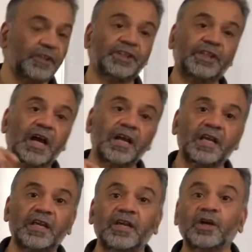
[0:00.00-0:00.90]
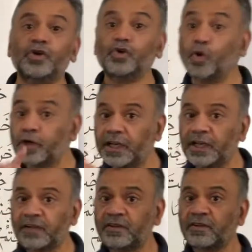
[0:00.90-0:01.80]
shari, don't
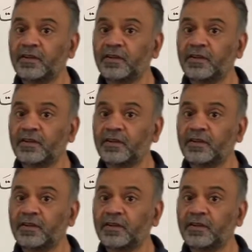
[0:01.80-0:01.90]
eat